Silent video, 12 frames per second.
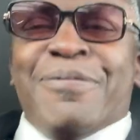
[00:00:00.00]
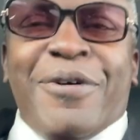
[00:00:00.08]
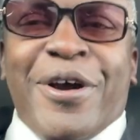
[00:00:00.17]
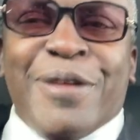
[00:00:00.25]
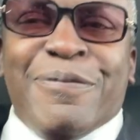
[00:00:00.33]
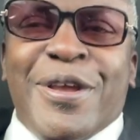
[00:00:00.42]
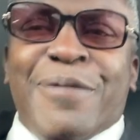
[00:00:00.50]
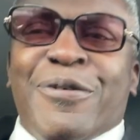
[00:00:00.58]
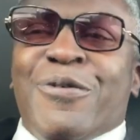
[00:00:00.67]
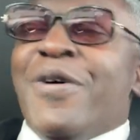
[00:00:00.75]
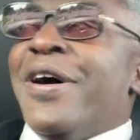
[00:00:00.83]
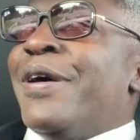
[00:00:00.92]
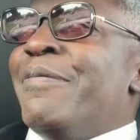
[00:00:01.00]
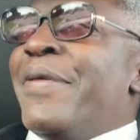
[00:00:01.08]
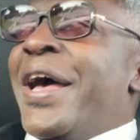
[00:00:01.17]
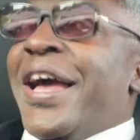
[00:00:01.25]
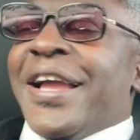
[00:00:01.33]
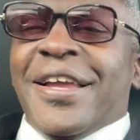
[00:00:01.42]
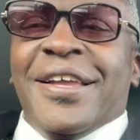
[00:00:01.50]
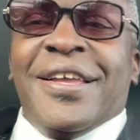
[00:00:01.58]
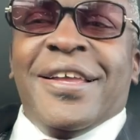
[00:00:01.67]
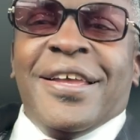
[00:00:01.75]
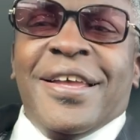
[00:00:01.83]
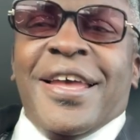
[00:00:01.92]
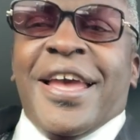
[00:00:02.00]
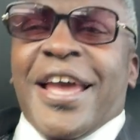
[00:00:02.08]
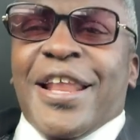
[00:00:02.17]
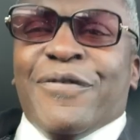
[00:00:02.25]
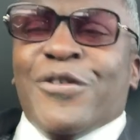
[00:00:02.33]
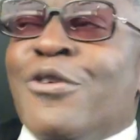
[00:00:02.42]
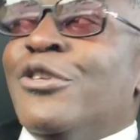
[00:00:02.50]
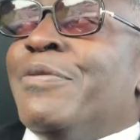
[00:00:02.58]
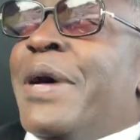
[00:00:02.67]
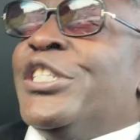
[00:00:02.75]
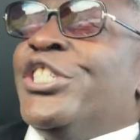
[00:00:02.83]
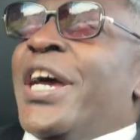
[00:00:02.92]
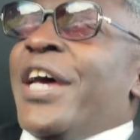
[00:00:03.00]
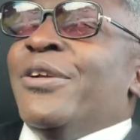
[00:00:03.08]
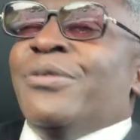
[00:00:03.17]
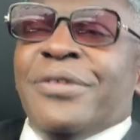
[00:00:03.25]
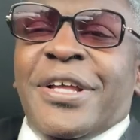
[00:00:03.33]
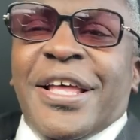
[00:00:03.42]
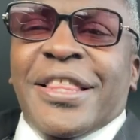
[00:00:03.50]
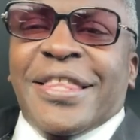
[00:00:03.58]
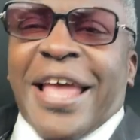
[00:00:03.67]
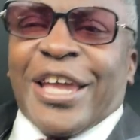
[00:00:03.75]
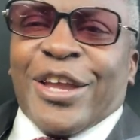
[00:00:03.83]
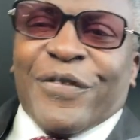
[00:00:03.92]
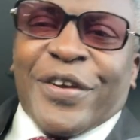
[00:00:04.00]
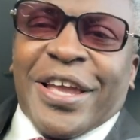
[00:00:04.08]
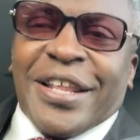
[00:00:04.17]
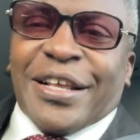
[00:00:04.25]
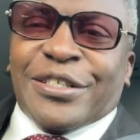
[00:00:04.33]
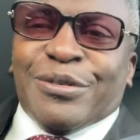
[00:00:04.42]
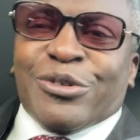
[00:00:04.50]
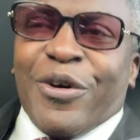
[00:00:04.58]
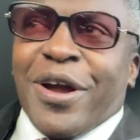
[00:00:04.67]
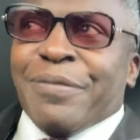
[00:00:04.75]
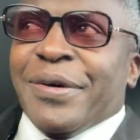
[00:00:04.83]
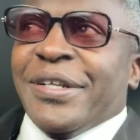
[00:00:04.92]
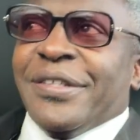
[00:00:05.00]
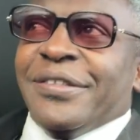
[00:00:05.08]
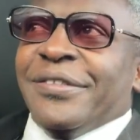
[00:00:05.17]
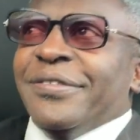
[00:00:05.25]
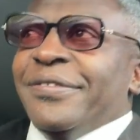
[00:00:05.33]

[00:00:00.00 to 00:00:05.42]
Party people, welcome back. And if new to my channel, thank you for hitting that subscribe button.